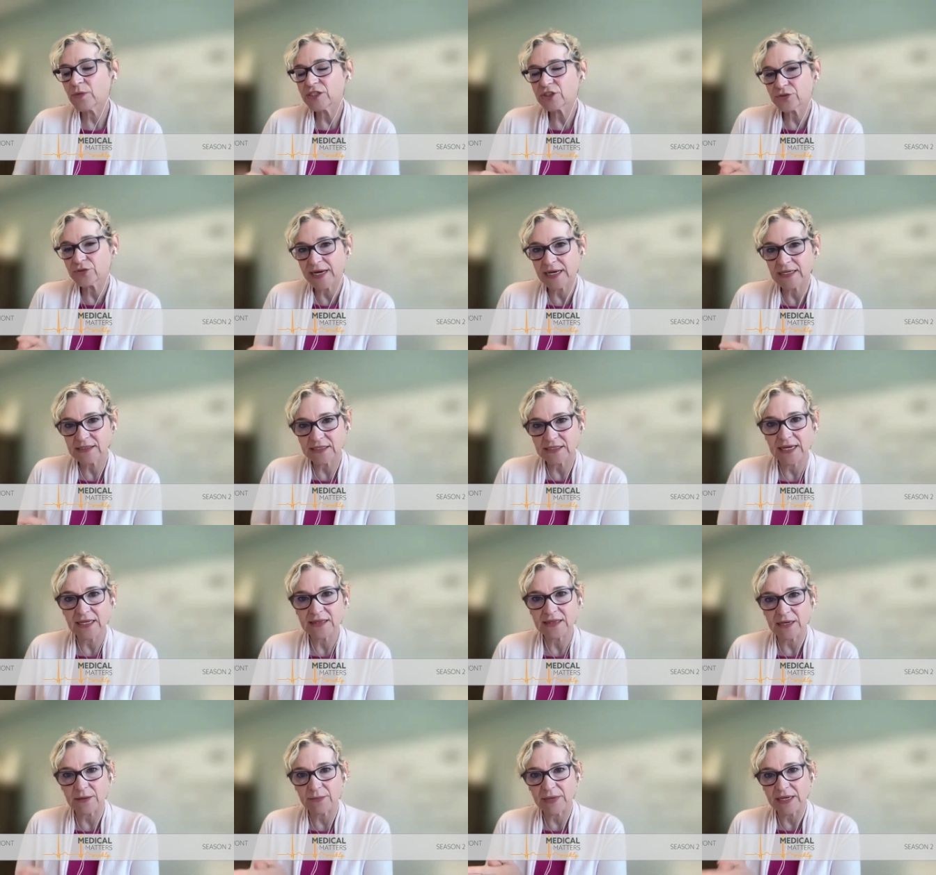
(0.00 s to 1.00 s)
how do we
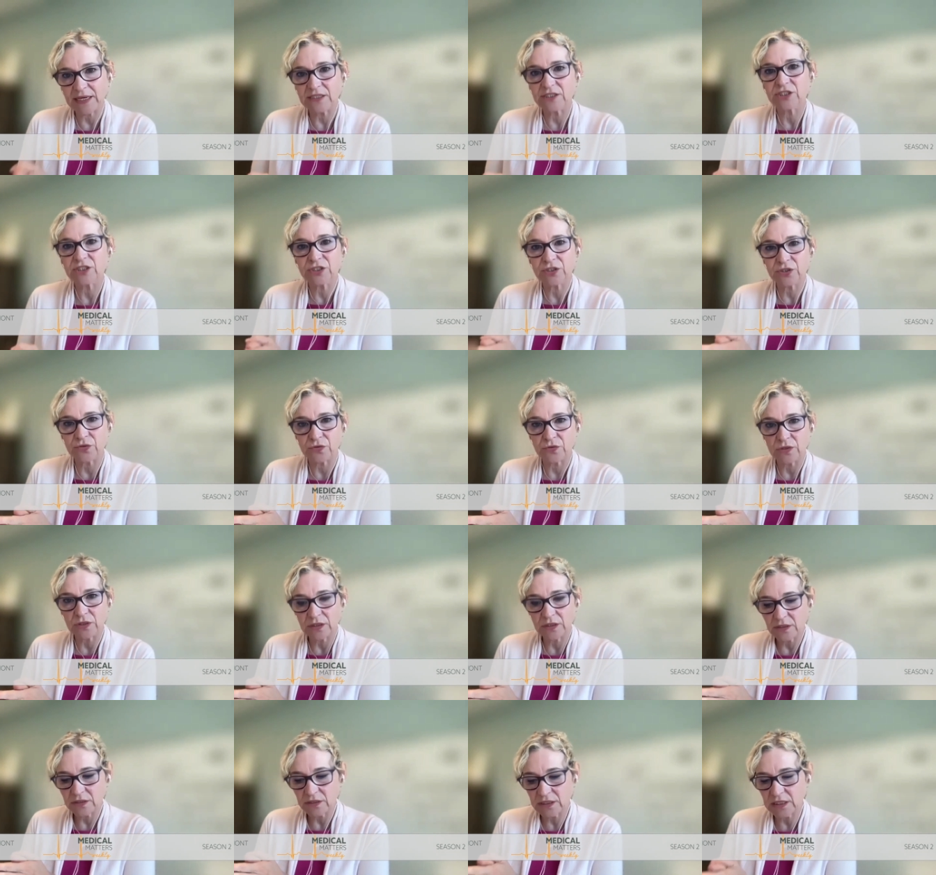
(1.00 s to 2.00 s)
translate them
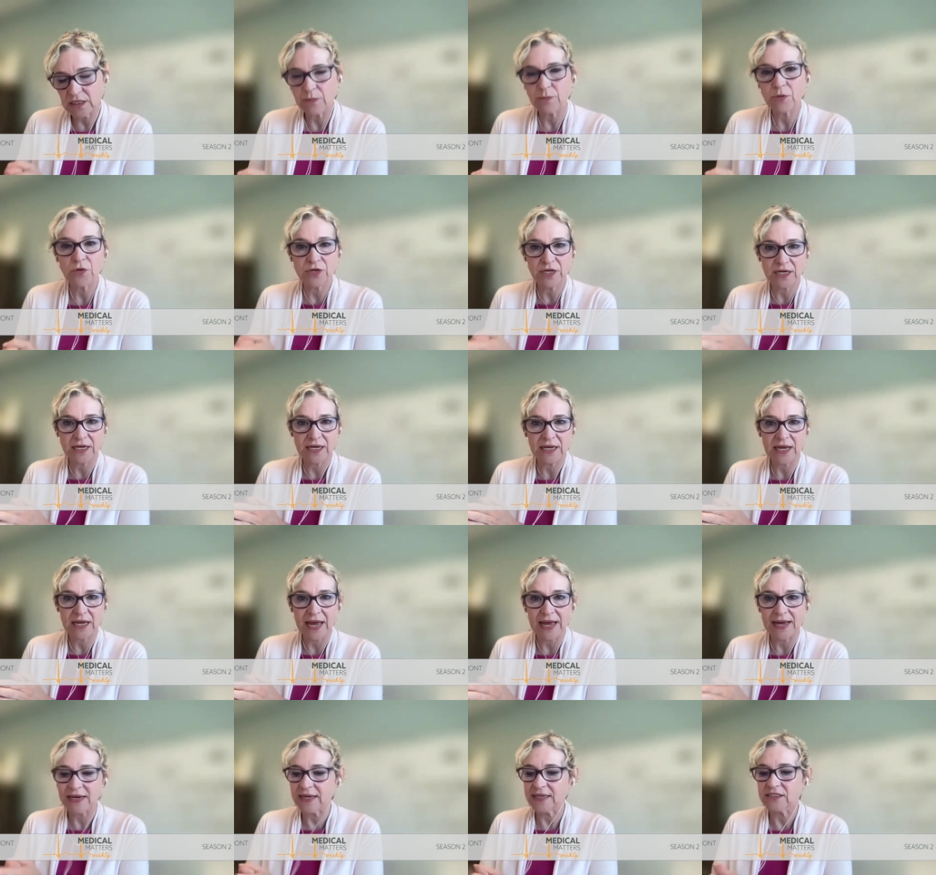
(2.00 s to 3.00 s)
into
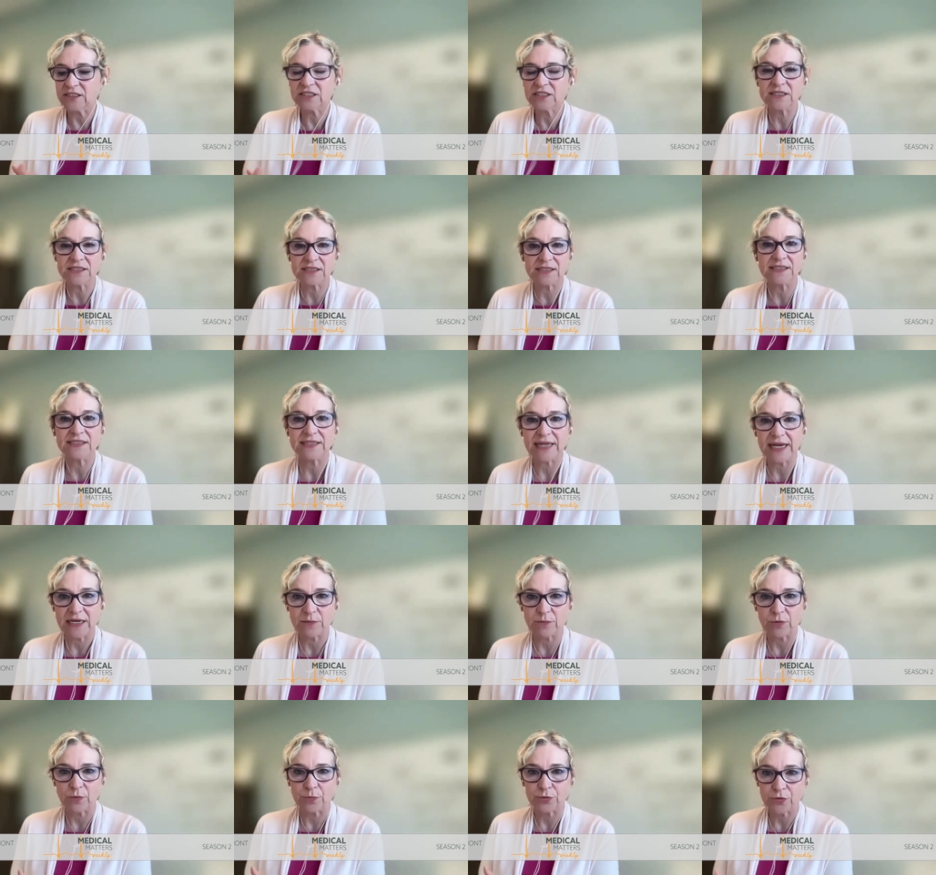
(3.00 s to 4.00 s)
community and into
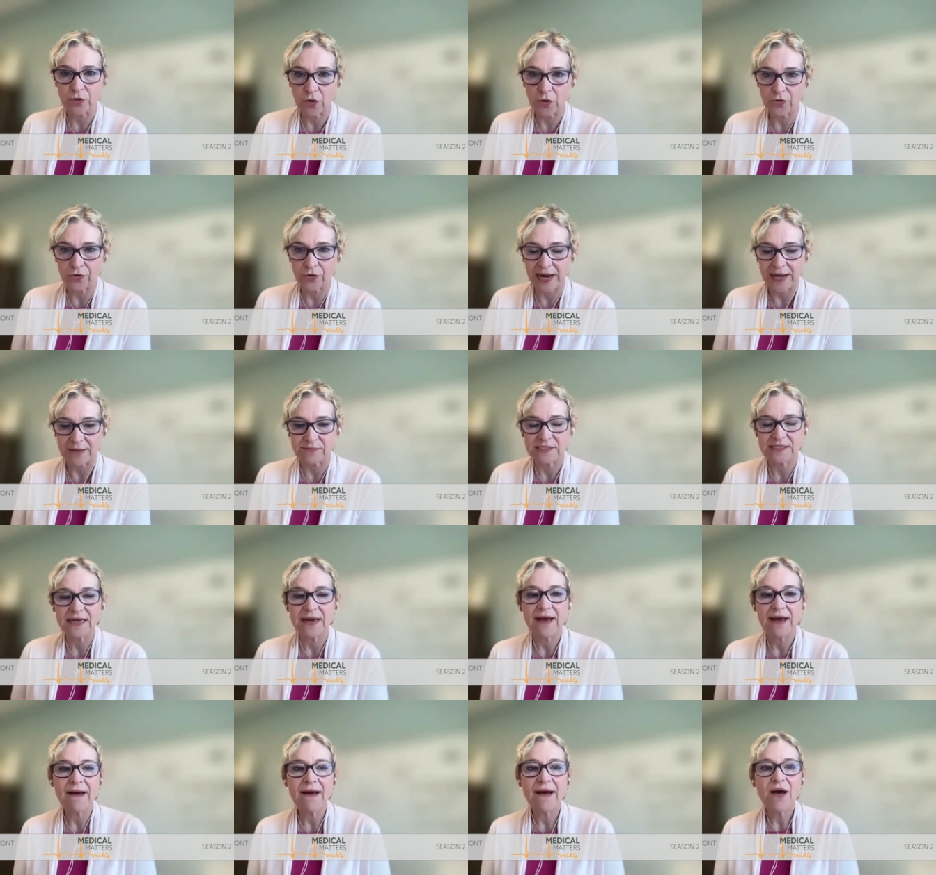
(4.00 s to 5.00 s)
sustainable programs